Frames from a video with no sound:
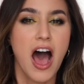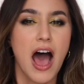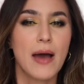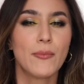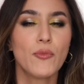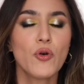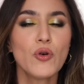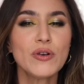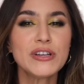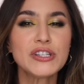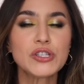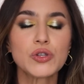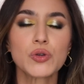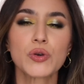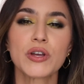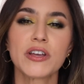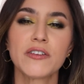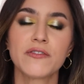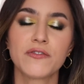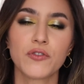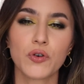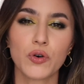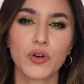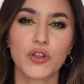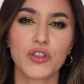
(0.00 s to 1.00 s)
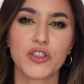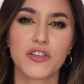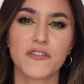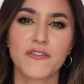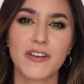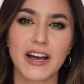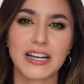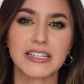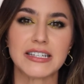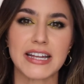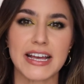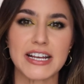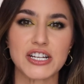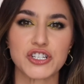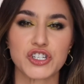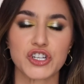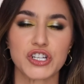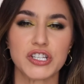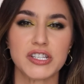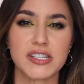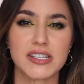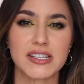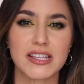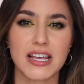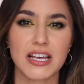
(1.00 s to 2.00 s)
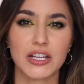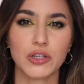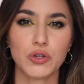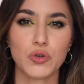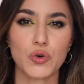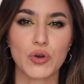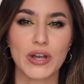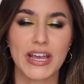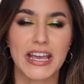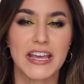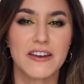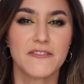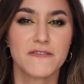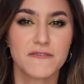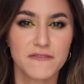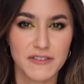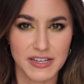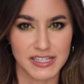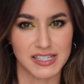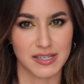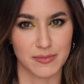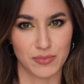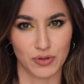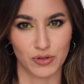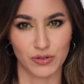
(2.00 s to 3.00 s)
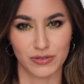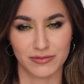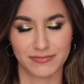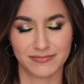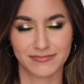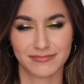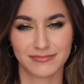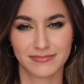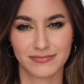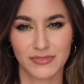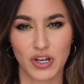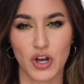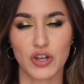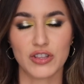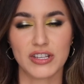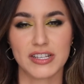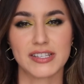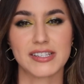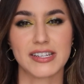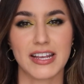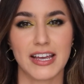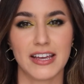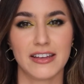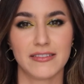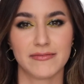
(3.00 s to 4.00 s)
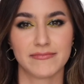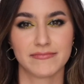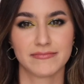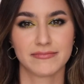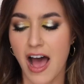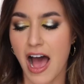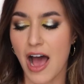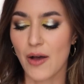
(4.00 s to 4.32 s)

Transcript: I'm always looking for the foundations that look invisible on the skin.